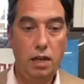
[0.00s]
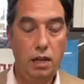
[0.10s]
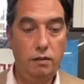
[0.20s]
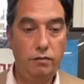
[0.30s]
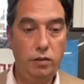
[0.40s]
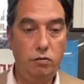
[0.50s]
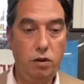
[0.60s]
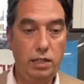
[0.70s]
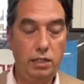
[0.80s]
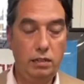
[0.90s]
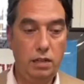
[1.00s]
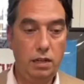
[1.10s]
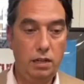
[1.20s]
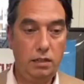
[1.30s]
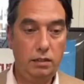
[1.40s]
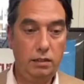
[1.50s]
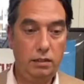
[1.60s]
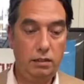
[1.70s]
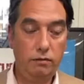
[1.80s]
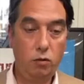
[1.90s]
for the right
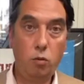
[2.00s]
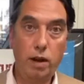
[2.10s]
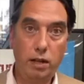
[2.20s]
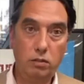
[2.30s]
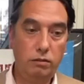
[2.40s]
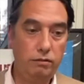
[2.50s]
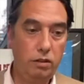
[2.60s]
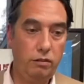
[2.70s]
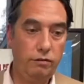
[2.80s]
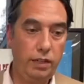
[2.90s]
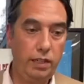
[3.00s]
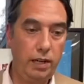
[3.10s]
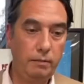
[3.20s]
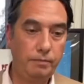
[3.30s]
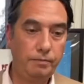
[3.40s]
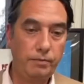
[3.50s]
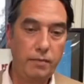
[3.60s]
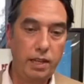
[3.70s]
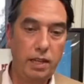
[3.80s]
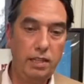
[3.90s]
format of video.
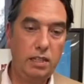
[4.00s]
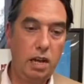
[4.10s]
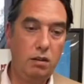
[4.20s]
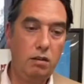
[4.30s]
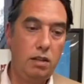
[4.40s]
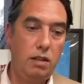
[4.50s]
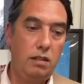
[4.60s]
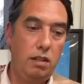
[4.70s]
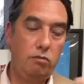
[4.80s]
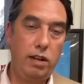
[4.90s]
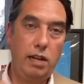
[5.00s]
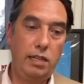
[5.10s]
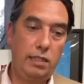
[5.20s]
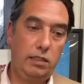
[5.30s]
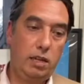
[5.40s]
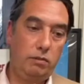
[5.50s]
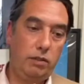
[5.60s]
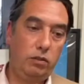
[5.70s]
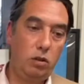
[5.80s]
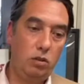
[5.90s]
And so the three classic
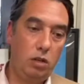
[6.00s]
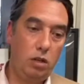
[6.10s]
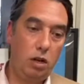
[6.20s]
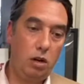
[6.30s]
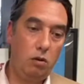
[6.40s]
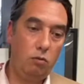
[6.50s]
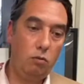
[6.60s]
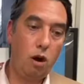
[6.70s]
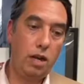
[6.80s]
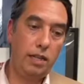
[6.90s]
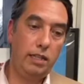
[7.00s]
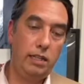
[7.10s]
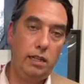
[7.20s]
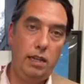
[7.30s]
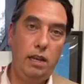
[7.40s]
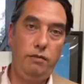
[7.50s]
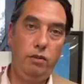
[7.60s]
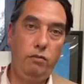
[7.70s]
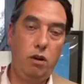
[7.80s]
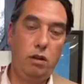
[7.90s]
types of shot are wide. If
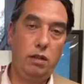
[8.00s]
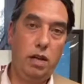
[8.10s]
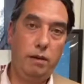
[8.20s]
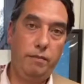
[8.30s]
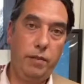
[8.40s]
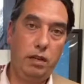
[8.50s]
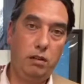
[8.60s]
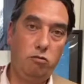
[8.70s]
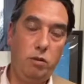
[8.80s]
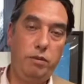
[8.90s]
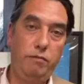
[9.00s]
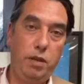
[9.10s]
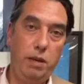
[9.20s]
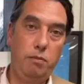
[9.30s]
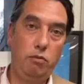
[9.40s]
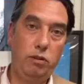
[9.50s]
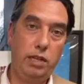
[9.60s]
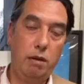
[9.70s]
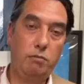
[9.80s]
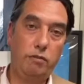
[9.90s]
you've got a group of people or a
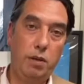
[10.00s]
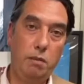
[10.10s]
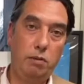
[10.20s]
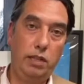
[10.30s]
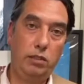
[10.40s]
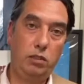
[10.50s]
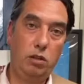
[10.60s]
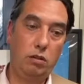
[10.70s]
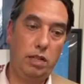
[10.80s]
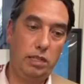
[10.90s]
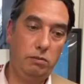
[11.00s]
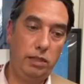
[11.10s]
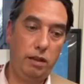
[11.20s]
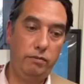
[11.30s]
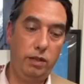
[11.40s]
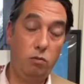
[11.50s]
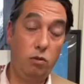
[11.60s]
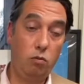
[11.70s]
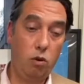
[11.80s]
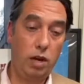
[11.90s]
number of people in a shot, then you would definitely
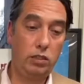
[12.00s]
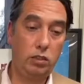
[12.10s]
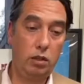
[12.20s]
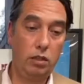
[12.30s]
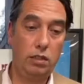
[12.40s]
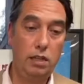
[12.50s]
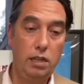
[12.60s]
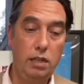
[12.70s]
want a wide shot.